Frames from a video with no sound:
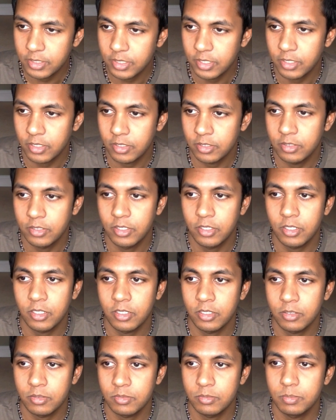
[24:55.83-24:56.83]
there
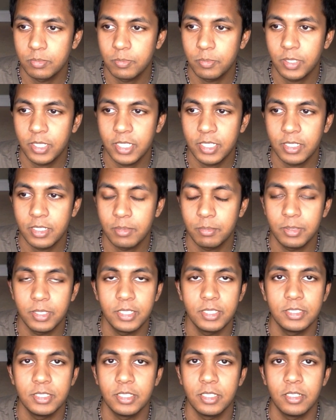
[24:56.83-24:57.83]
are
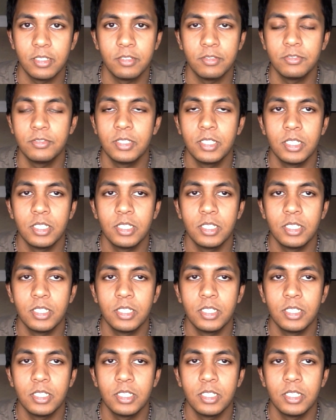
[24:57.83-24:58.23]
plenty of